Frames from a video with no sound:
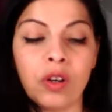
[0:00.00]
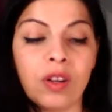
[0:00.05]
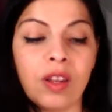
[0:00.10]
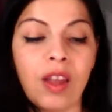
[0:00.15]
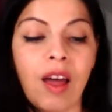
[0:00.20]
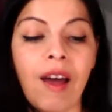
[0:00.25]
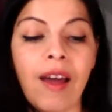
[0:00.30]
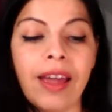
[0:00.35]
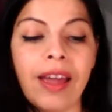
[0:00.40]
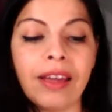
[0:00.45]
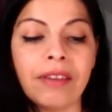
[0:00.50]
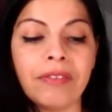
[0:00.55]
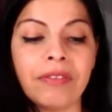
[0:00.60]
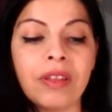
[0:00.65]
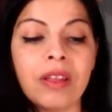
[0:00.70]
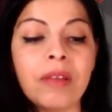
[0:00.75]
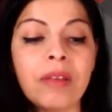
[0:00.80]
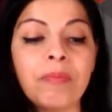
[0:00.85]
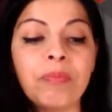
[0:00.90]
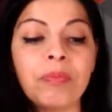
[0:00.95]
If it's
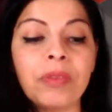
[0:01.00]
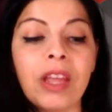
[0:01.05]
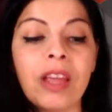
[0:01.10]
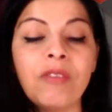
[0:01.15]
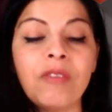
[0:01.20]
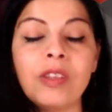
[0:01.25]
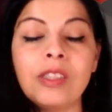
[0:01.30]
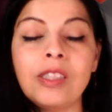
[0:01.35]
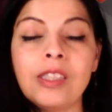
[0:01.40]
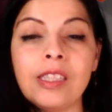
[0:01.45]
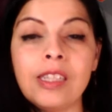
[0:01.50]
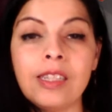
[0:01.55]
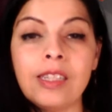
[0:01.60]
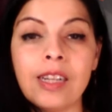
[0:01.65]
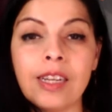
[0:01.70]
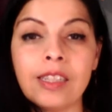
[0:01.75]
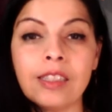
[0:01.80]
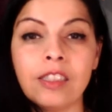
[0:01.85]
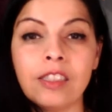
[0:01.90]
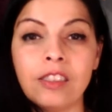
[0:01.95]
sitting next to your
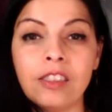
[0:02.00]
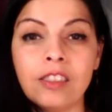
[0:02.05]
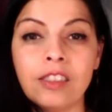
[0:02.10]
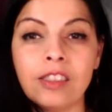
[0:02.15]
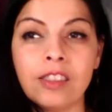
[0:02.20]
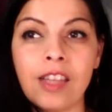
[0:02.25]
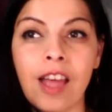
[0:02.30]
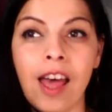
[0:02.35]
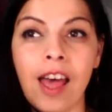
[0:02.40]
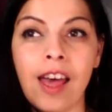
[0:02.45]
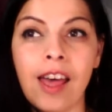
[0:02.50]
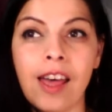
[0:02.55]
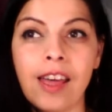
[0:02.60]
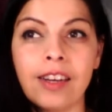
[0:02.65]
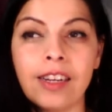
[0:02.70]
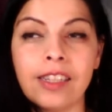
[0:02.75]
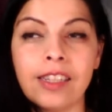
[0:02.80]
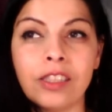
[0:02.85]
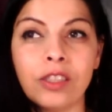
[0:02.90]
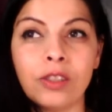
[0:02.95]
sun, it's
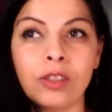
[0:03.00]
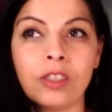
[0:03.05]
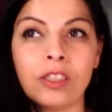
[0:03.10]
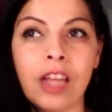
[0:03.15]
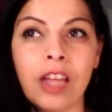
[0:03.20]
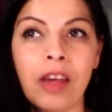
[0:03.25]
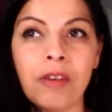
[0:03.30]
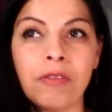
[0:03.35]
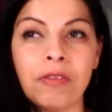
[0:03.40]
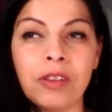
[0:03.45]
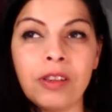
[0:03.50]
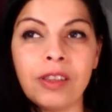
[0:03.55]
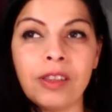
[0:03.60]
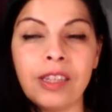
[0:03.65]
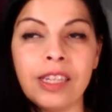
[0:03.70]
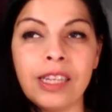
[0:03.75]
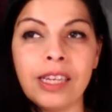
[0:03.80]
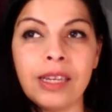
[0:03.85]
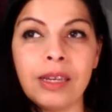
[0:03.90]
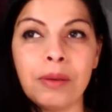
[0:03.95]
definitely
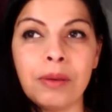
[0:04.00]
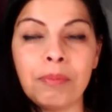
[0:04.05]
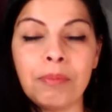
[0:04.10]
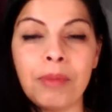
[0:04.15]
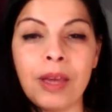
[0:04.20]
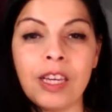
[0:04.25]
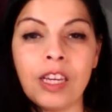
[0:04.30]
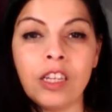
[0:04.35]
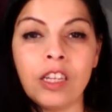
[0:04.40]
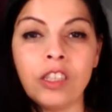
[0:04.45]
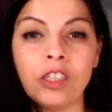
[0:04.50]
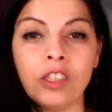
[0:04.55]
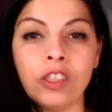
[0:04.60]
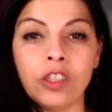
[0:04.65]
making your ego,